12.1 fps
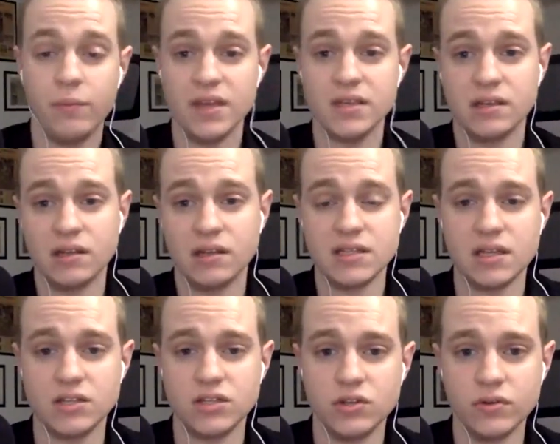basically
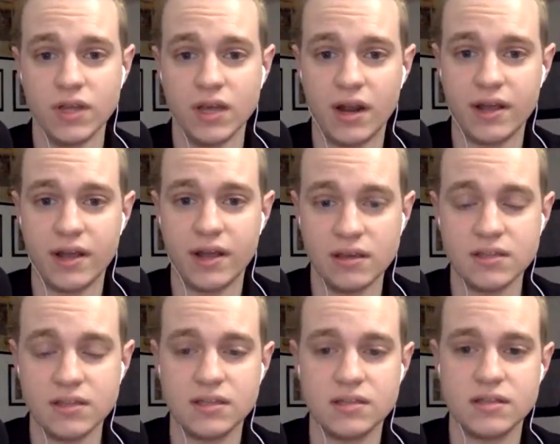said, too, that I think
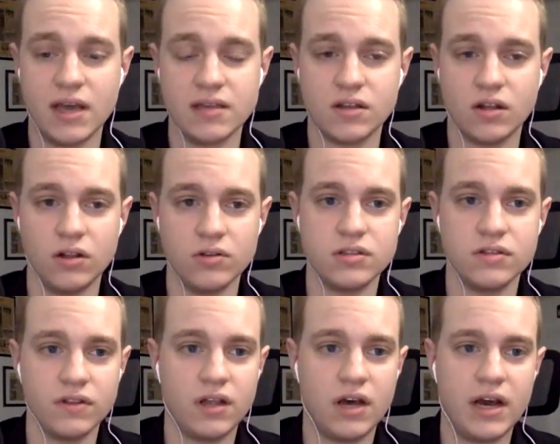it's as close of a
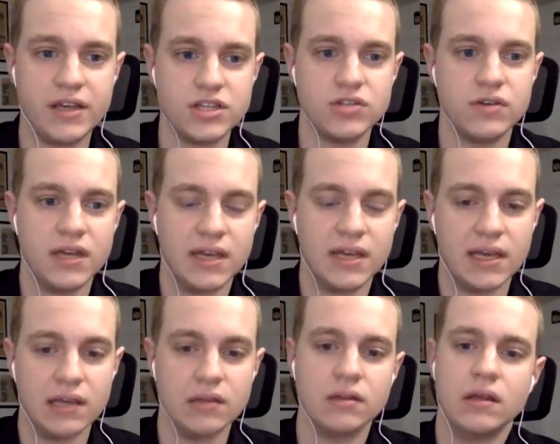lock as you can
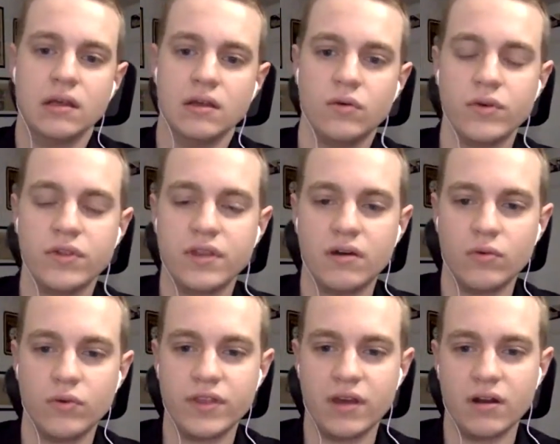get
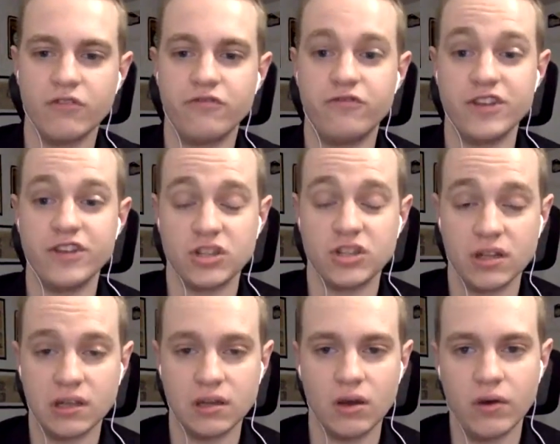without officially
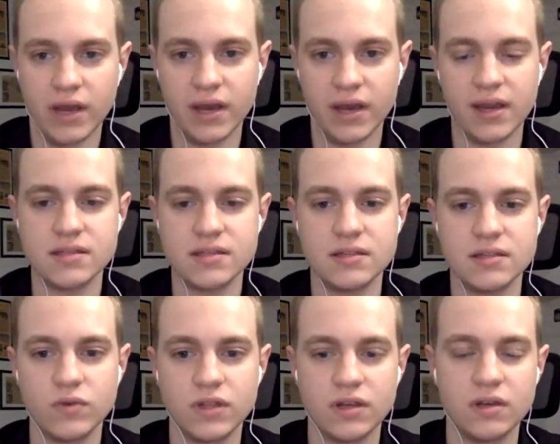knowing, I guess, is
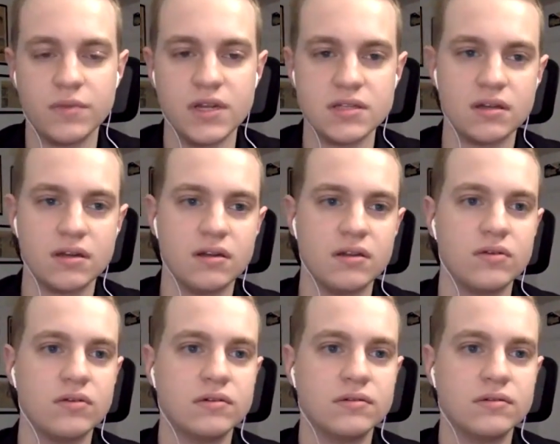what the committee's going to do.